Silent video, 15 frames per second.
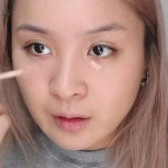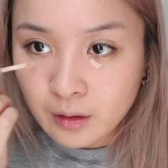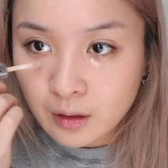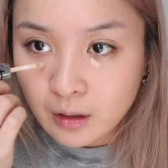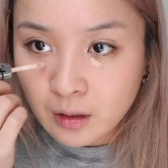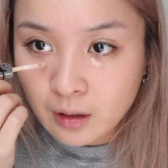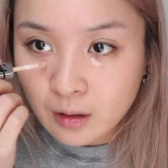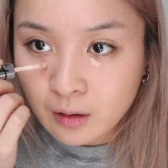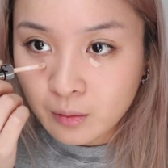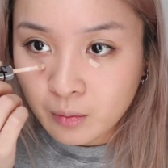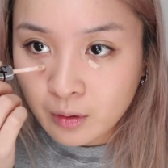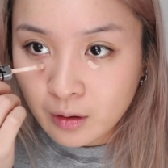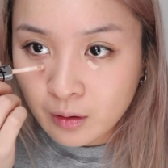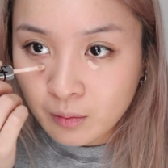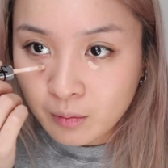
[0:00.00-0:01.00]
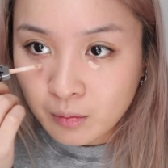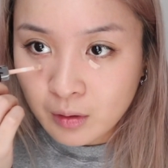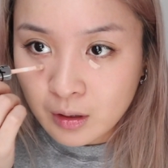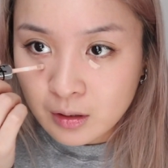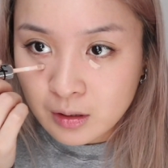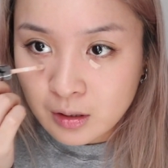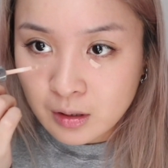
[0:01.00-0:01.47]
like here where it
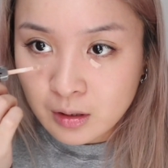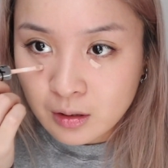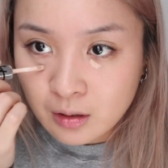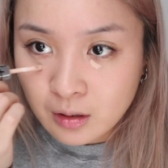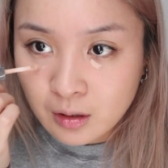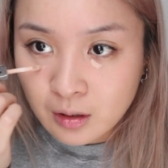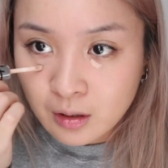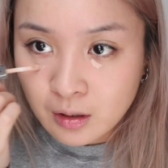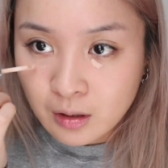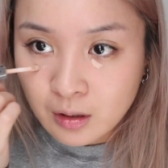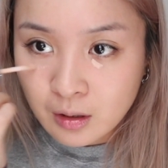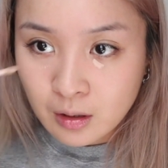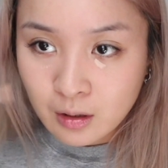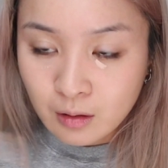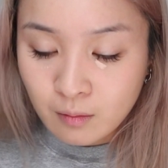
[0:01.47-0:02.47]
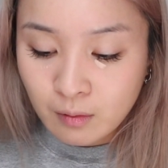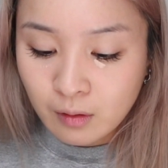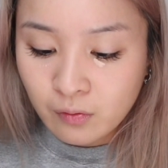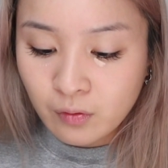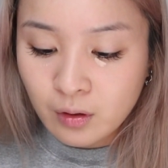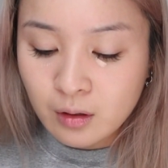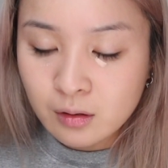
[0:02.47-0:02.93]
meets my
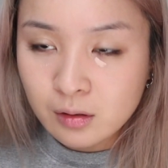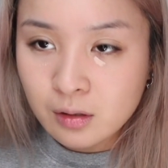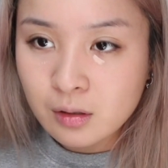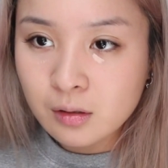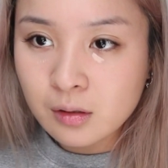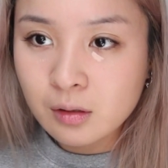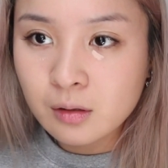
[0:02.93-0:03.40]
face